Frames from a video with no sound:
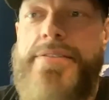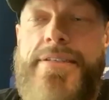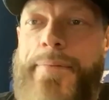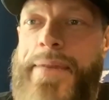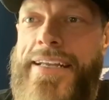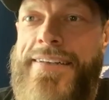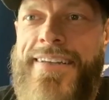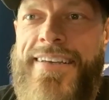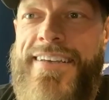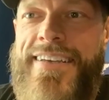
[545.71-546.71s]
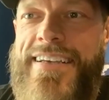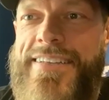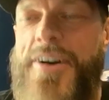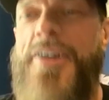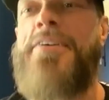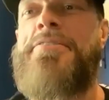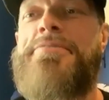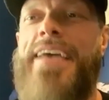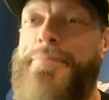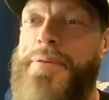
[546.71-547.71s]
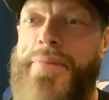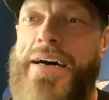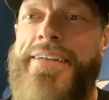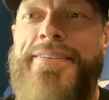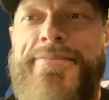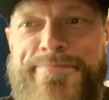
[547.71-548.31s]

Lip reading: It's all entertainment, bud.